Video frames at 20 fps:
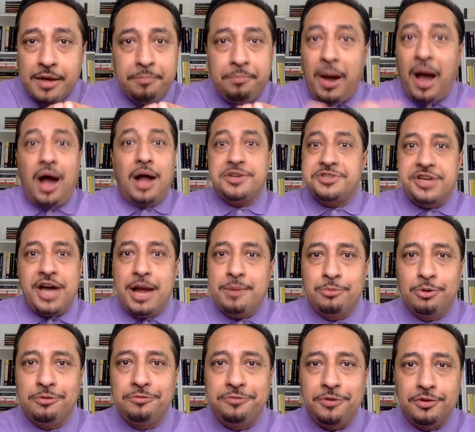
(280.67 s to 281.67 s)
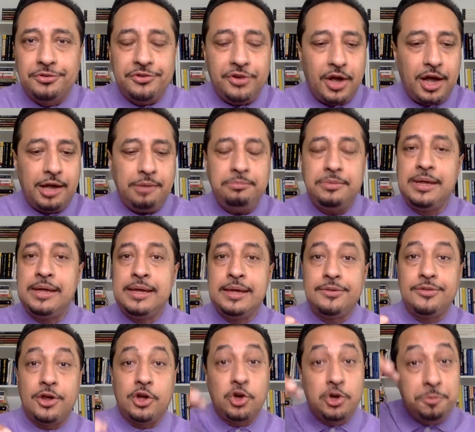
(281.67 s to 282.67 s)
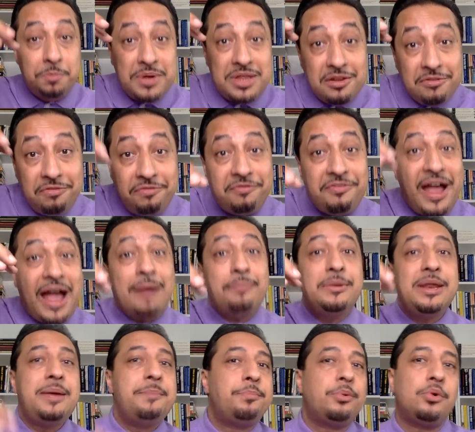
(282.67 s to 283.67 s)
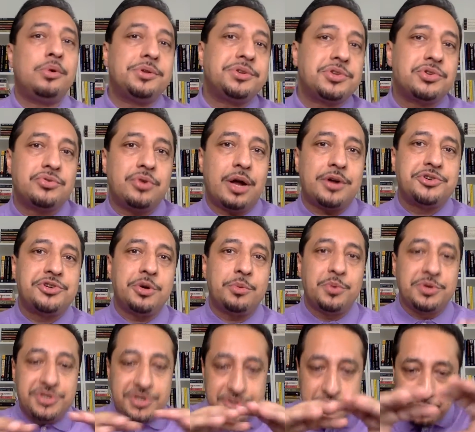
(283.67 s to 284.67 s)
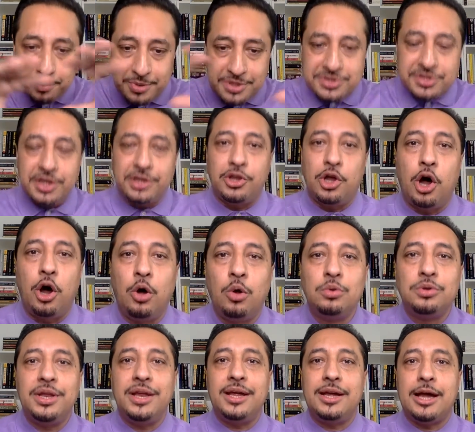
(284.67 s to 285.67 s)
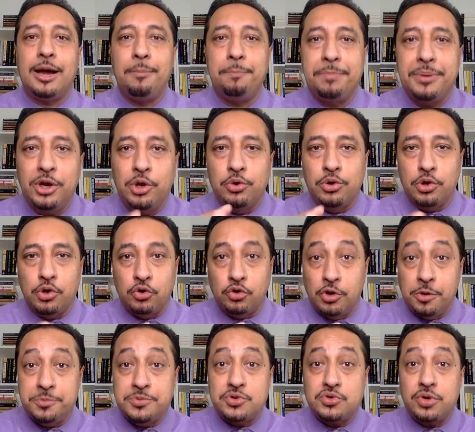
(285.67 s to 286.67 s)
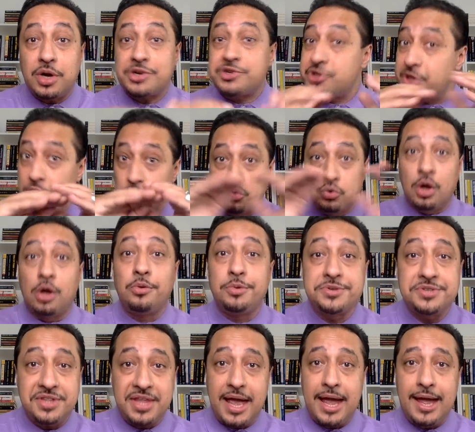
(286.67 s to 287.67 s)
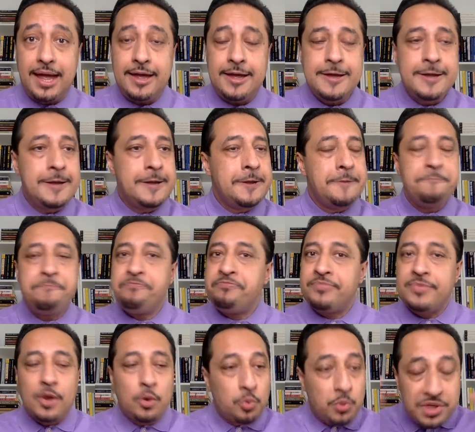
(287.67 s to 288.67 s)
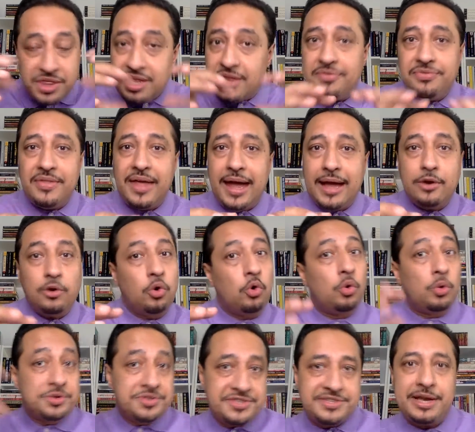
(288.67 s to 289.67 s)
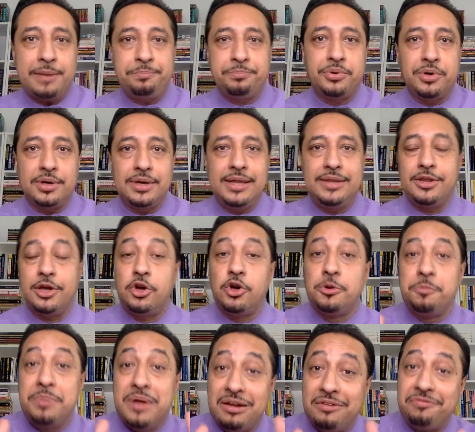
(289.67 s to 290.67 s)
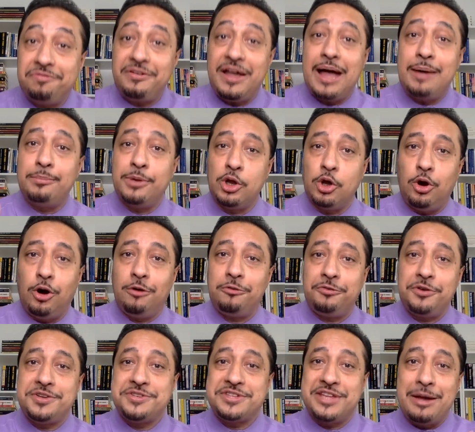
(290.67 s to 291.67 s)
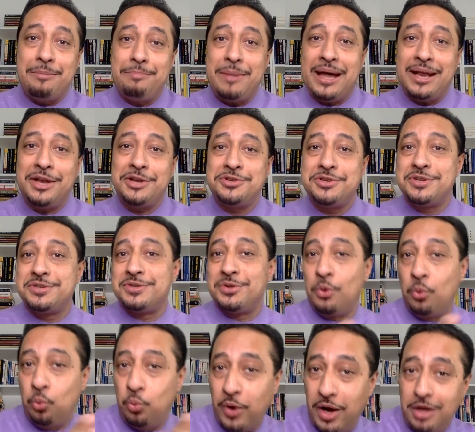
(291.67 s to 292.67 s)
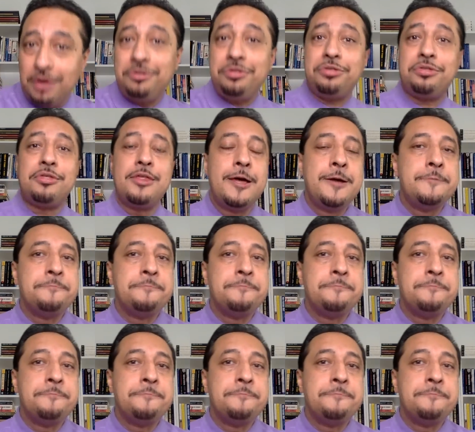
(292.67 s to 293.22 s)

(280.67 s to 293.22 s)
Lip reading: part-time or full-time. There could be the family board structure, which is almost like the holding company or the group structure and roles there. Within that, or separately, there could be a family office that manages the wealth